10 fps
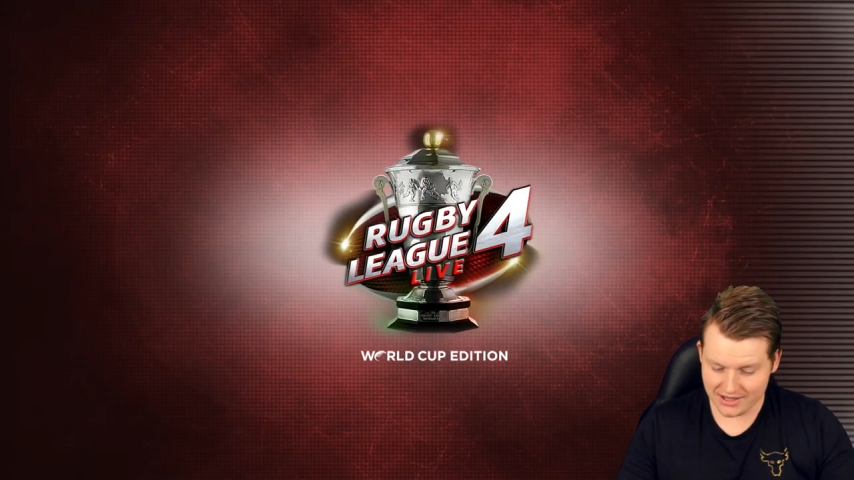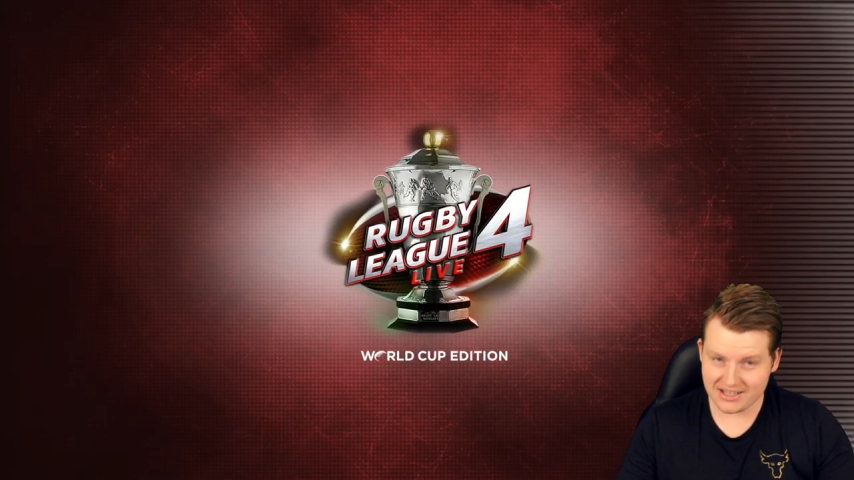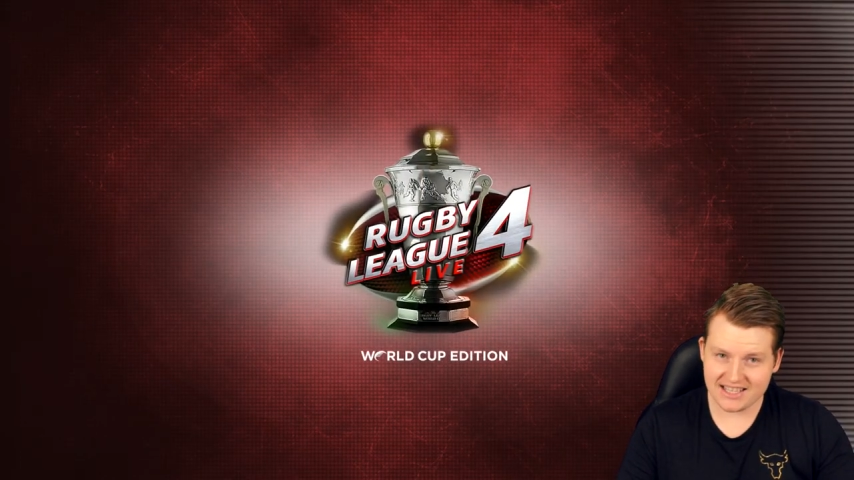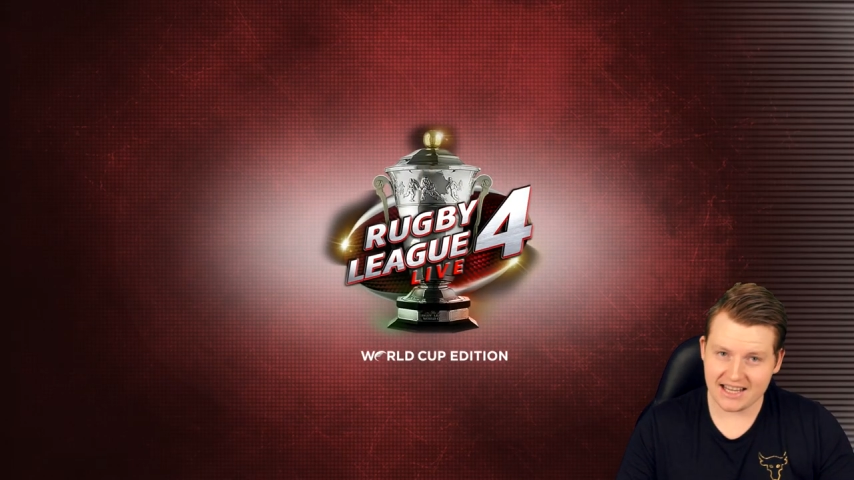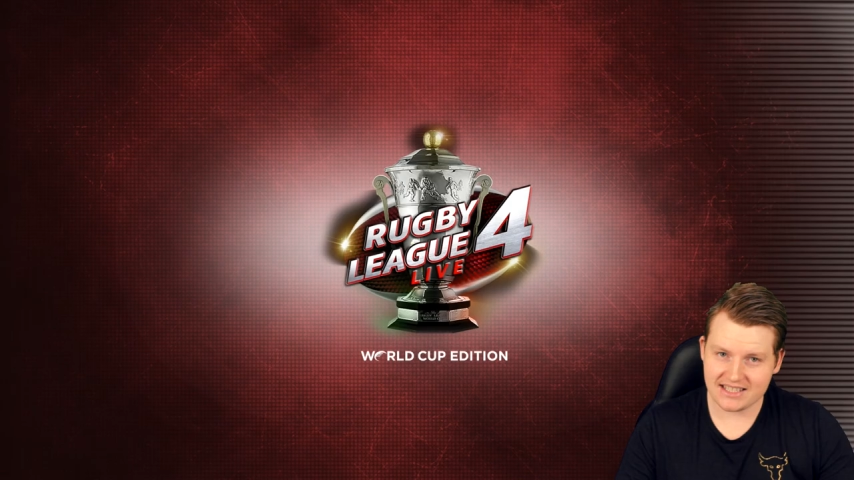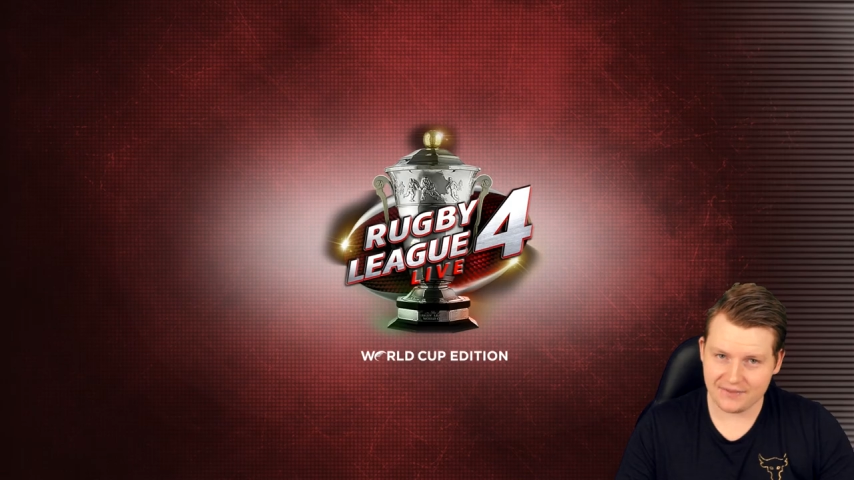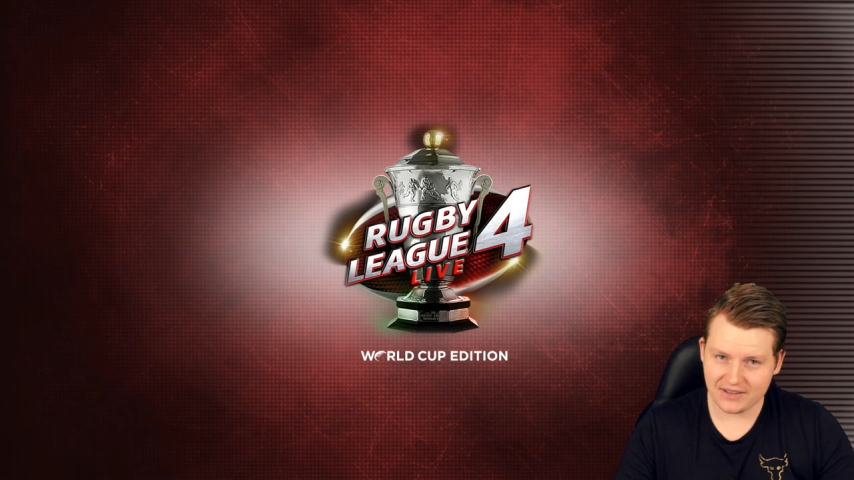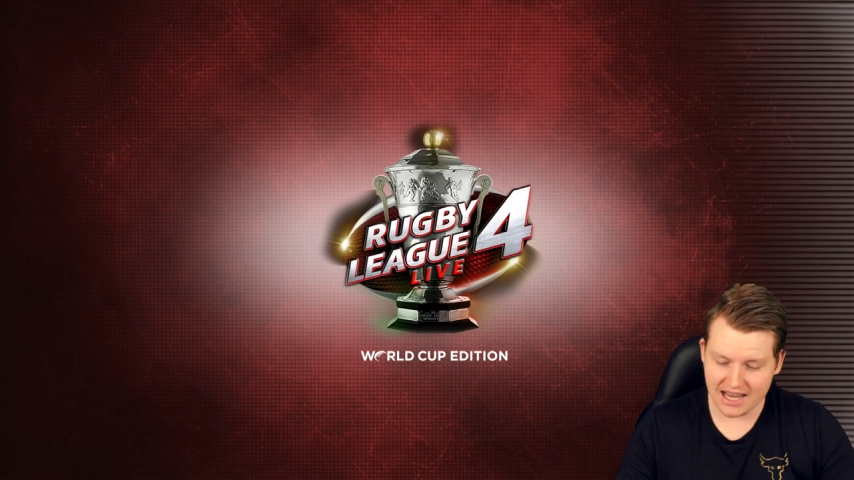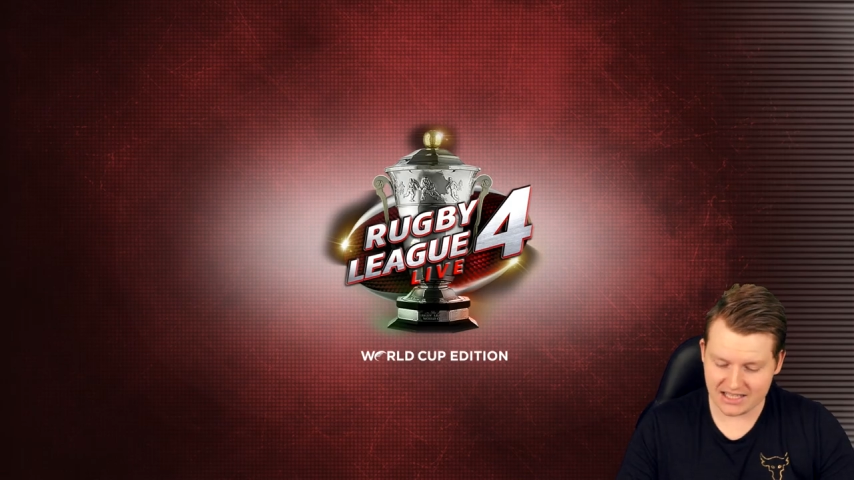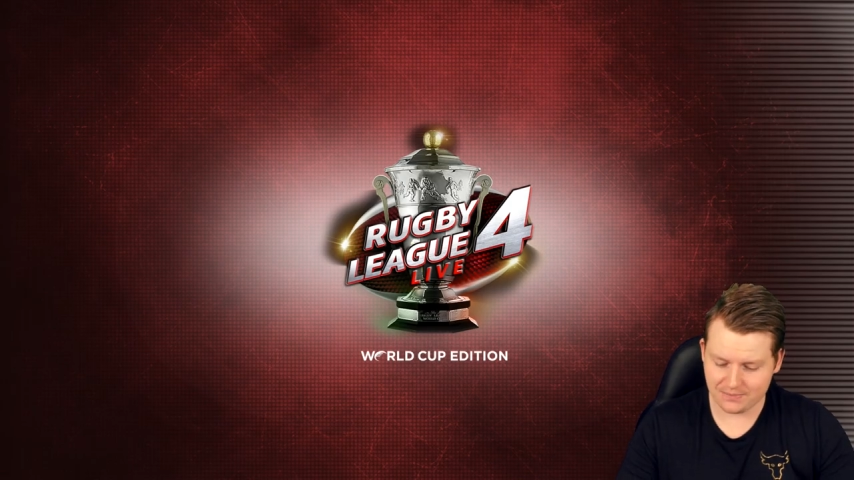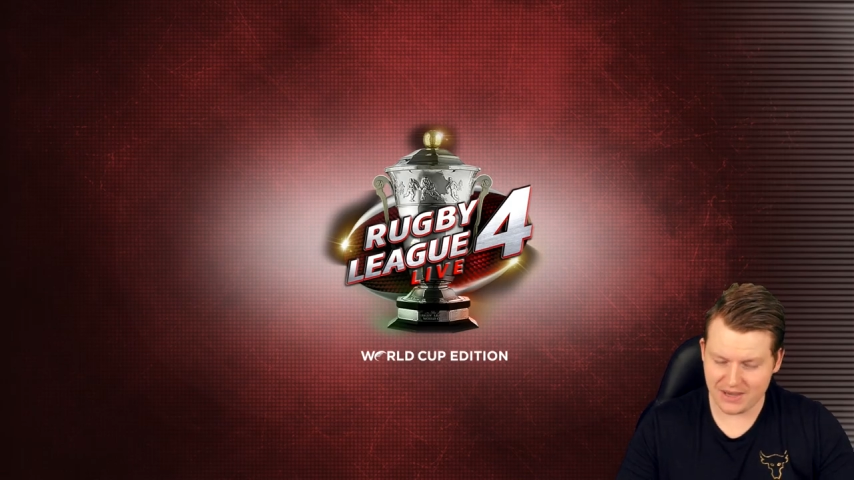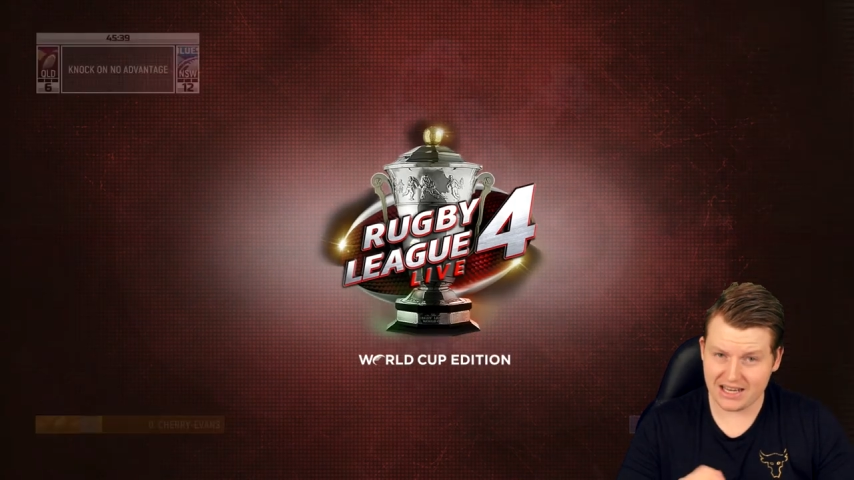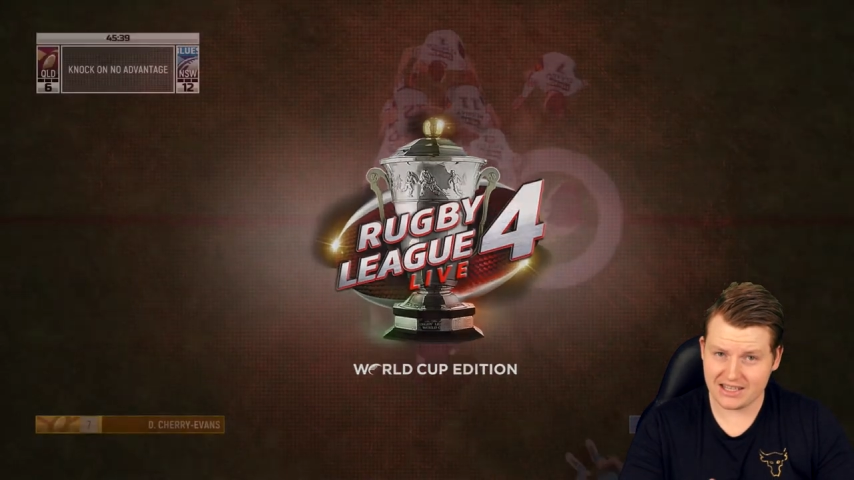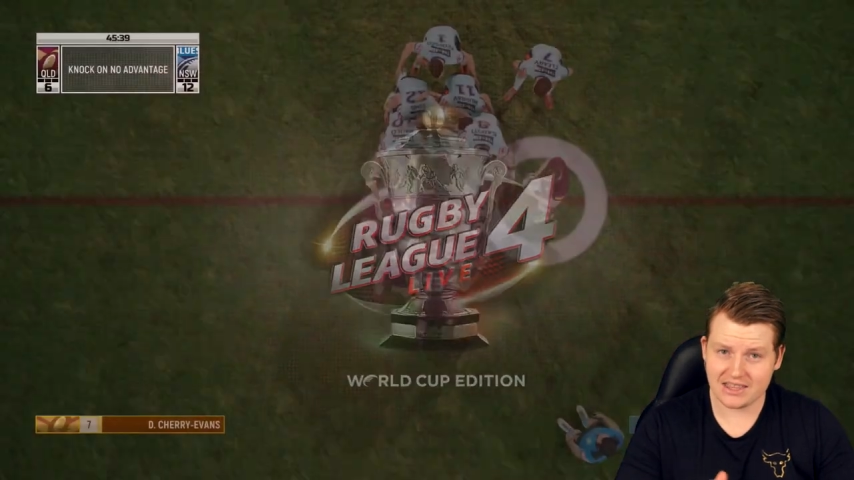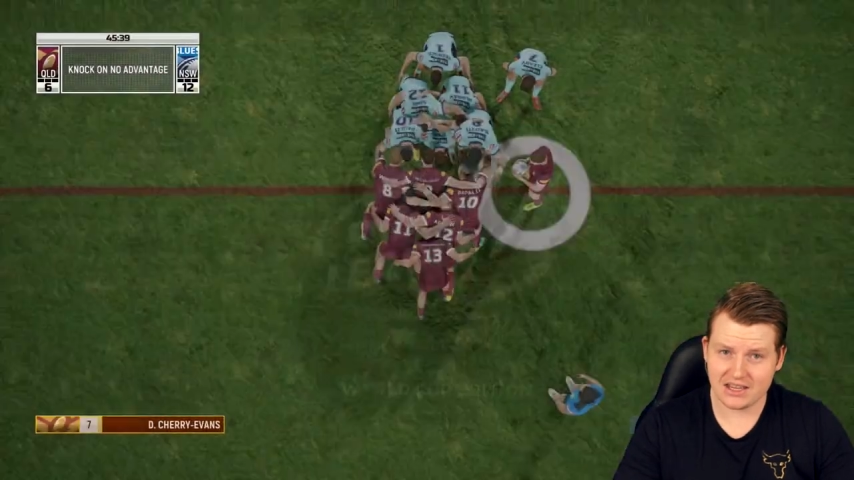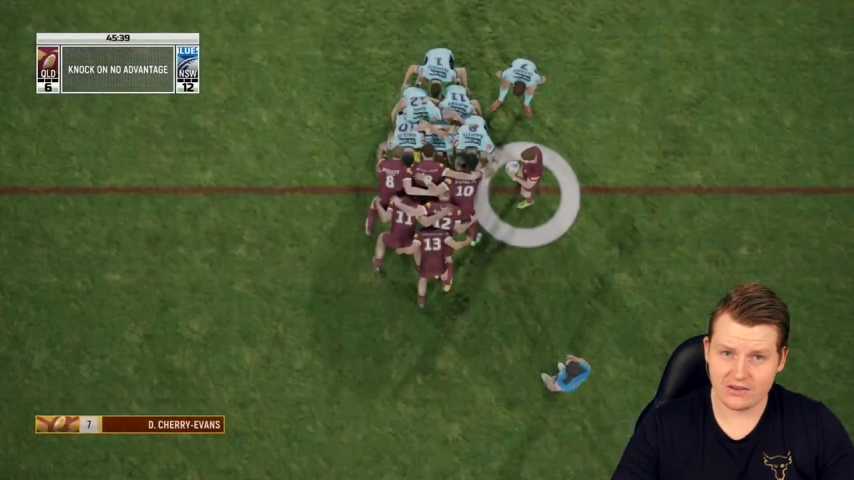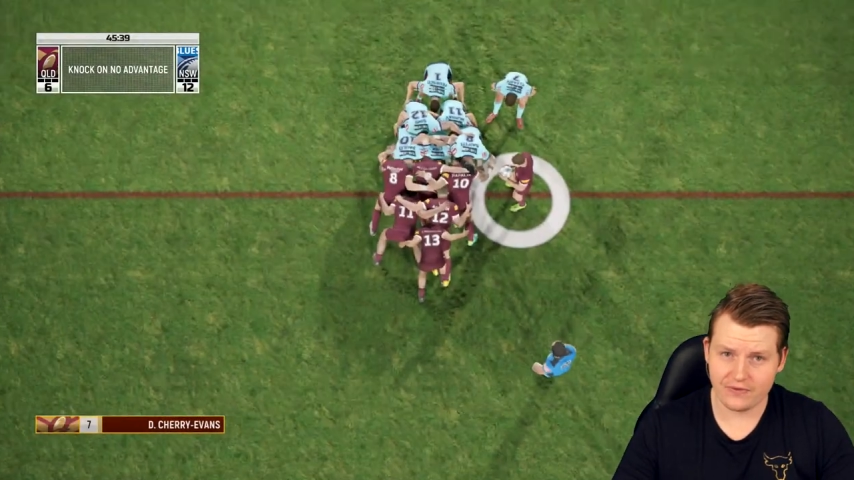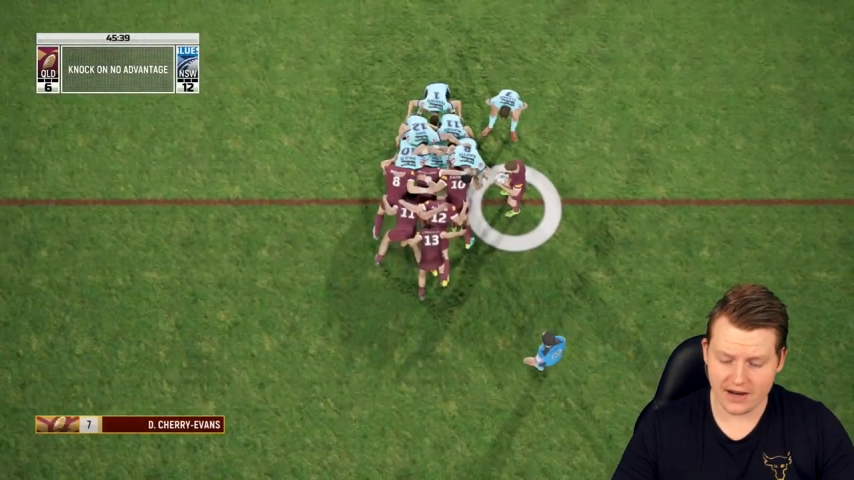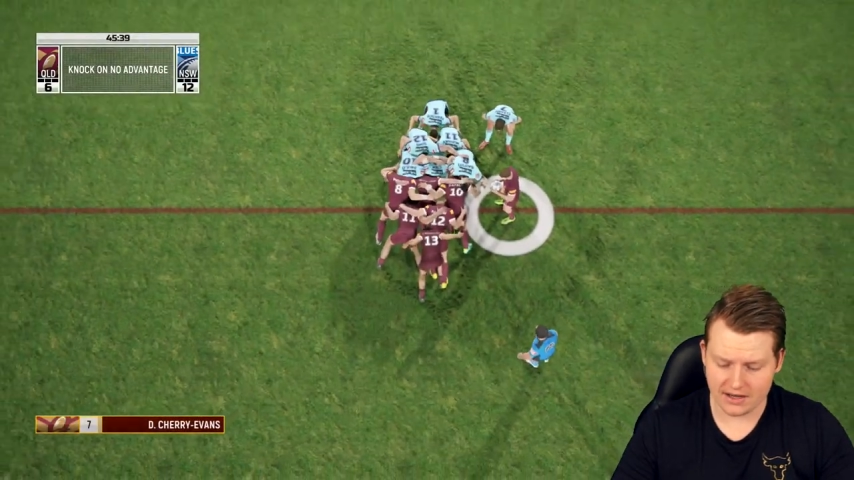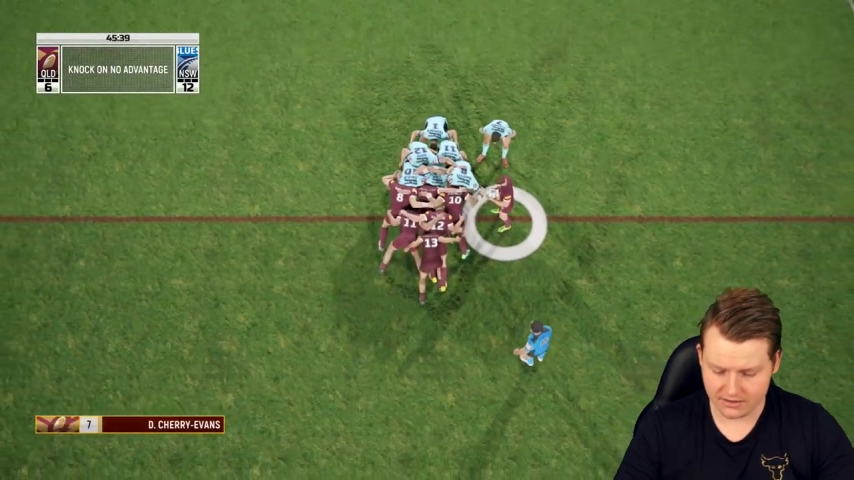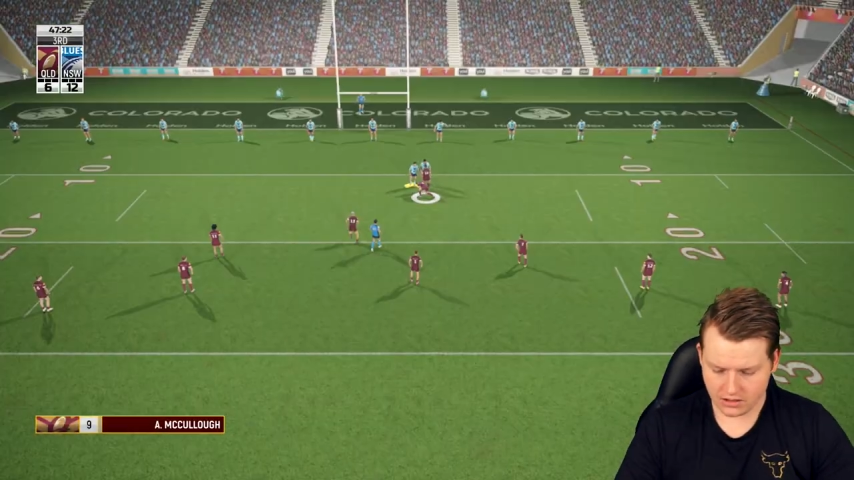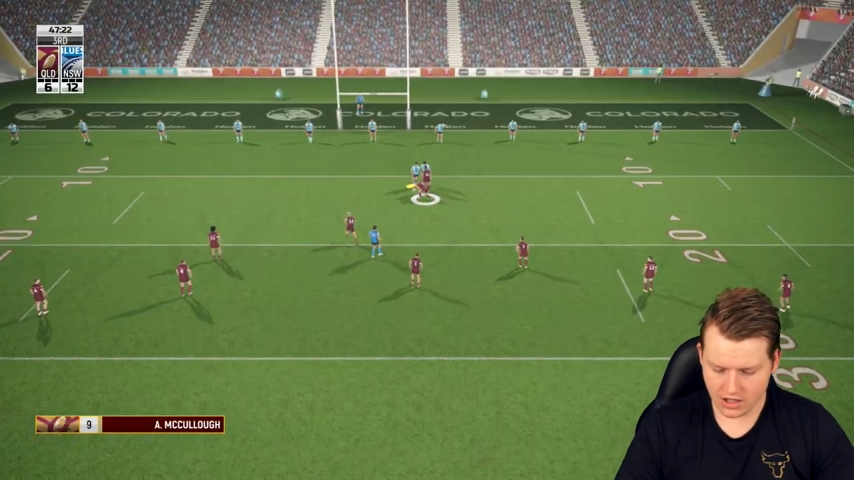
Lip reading: Their attack definitely hasn't been, and yet they're in front.